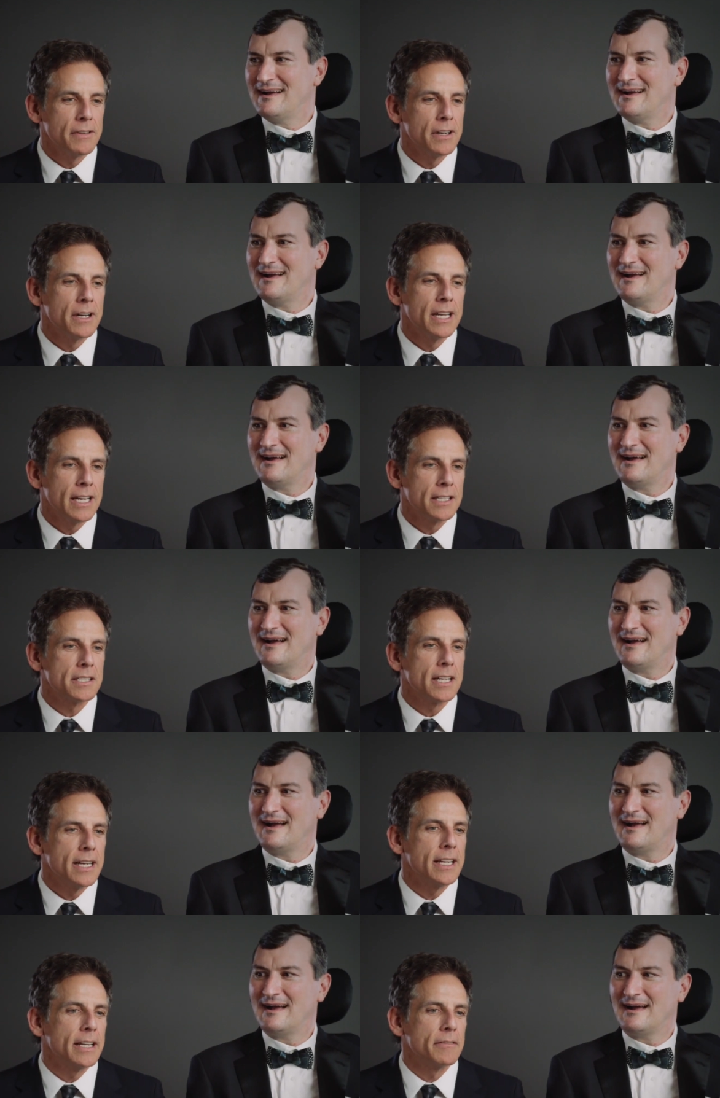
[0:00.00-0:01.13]
Speaker 1: very
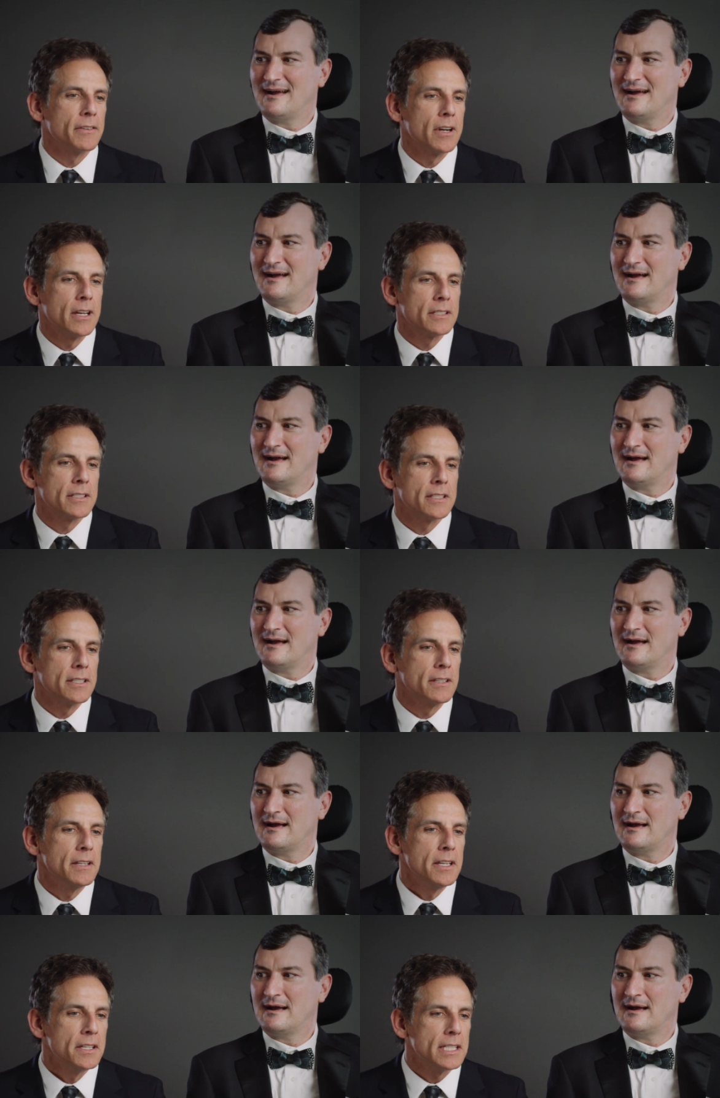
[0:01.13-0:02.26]
exciting for us to
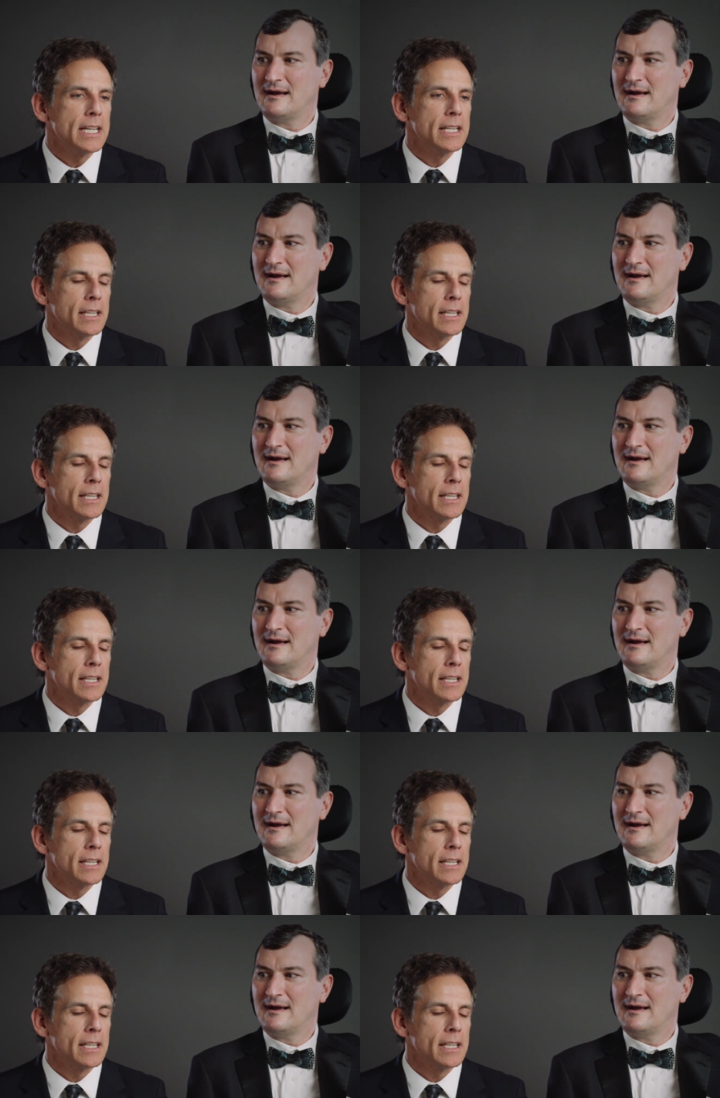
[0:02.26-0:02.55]
see